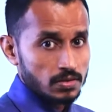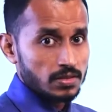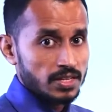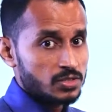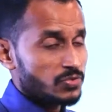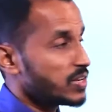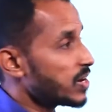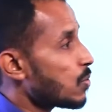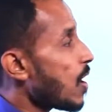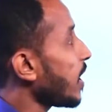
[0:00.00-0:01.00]
Things we
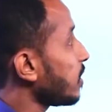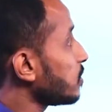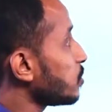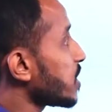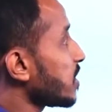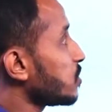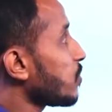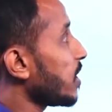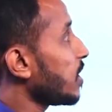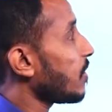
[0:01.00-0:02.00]
require to
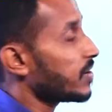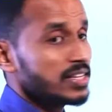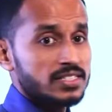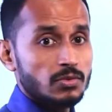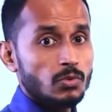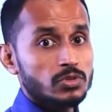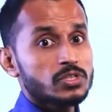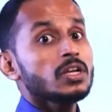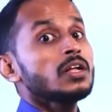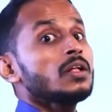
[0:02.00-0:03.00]
satisfy our needs and wants.
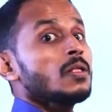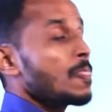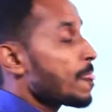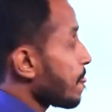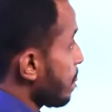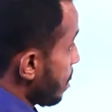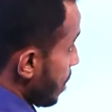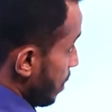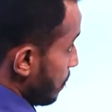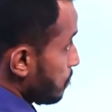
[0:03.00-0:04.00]

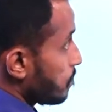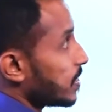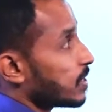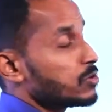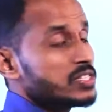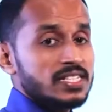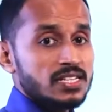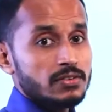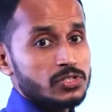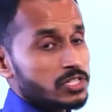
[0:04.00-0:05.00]
The goods and
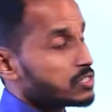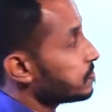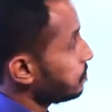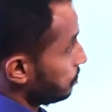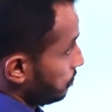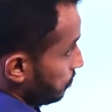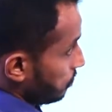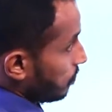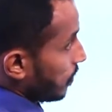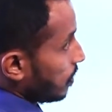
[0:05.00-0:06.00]
services
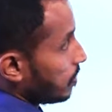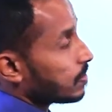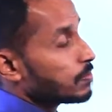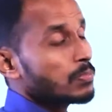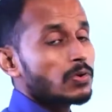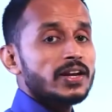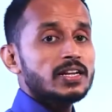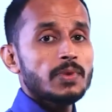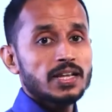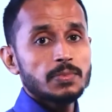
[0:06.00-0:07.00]
provided
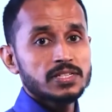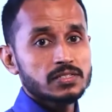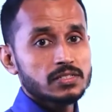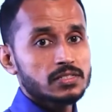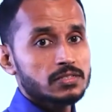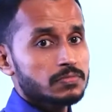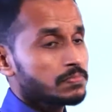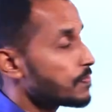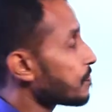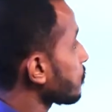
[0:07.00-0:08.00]
by the businesses.
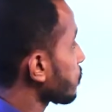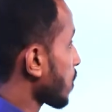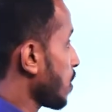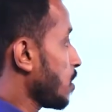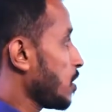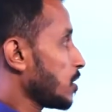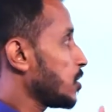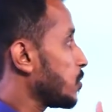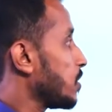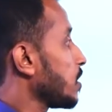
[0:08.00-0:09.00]
Good.